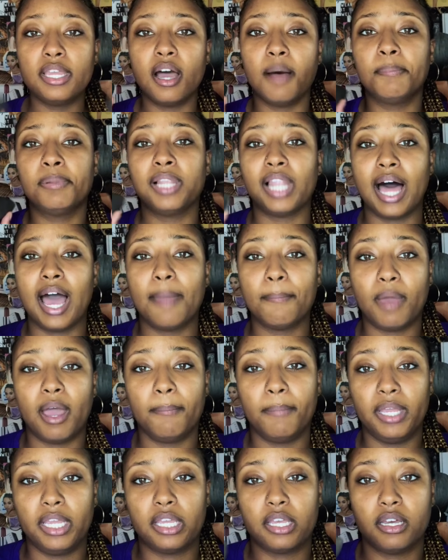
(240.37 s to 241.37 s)
apply my
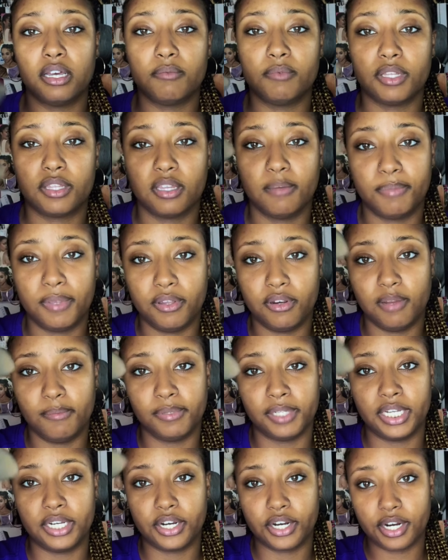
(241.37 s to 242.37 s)
makeup with a beauty
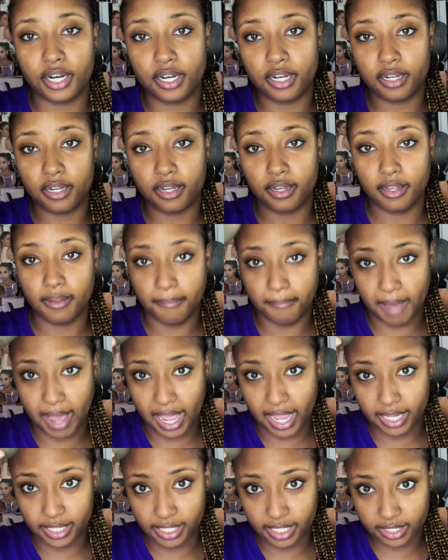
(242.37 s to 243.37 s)
blender.
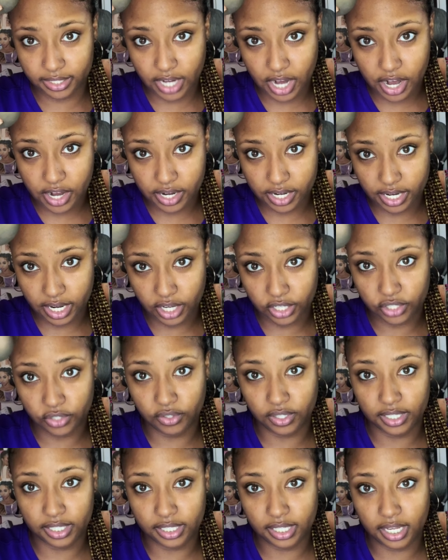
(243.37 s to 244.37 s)
Mine is dirty, as you
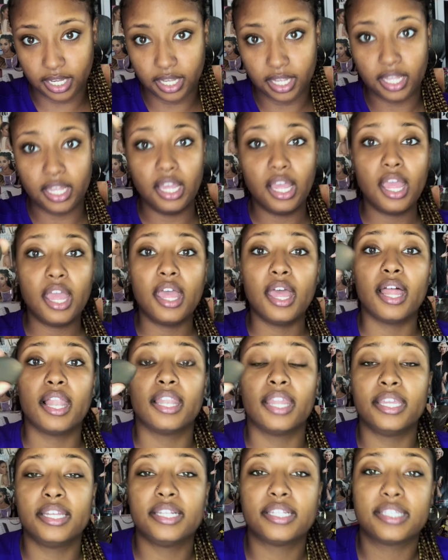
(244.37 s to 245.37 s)
can see.
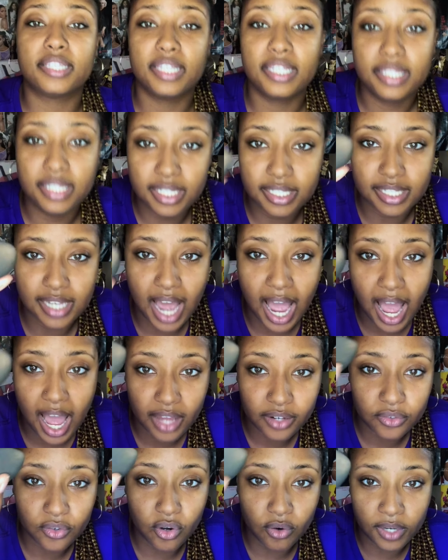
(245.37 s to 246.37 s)
Ladies, this is
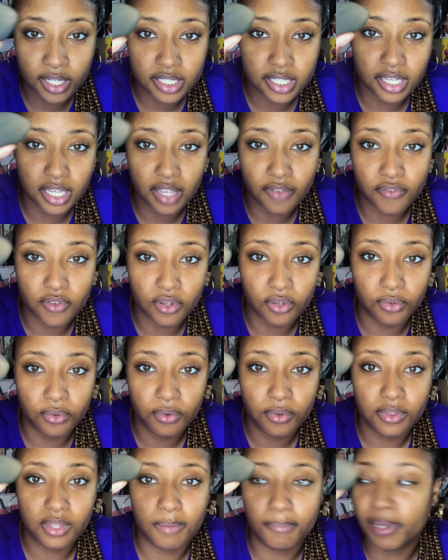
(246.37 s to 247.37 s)
not going to give you
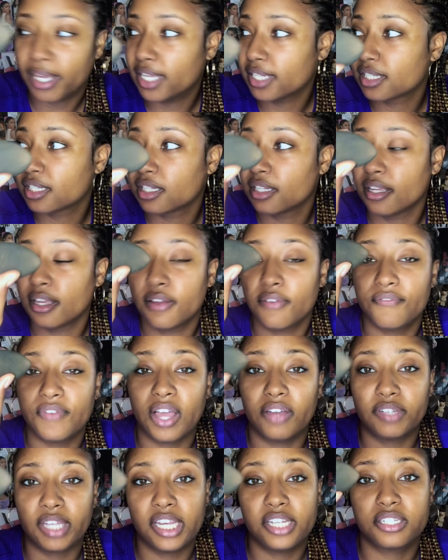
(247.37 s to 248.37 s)
the best
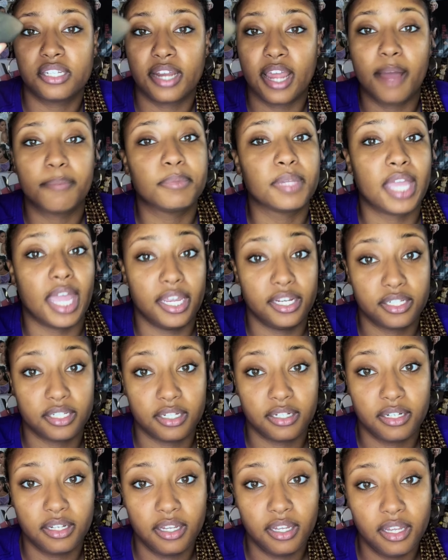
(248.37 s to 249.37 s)
foundation application.
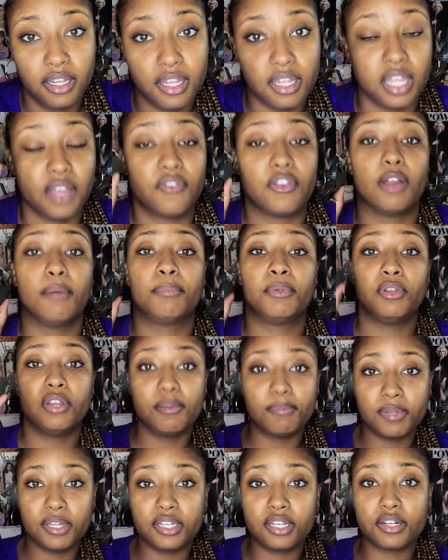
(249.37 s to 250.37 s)
If your beauty
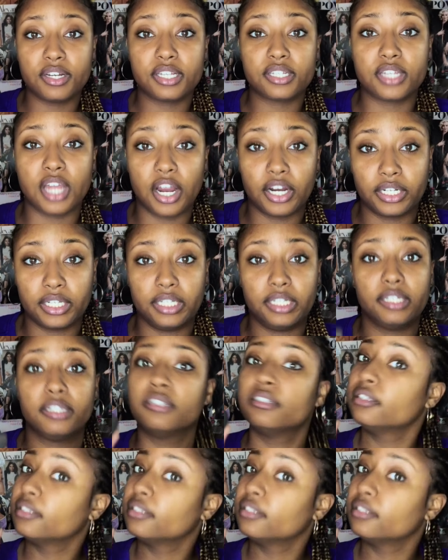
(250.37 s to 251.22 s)
blender is dirty,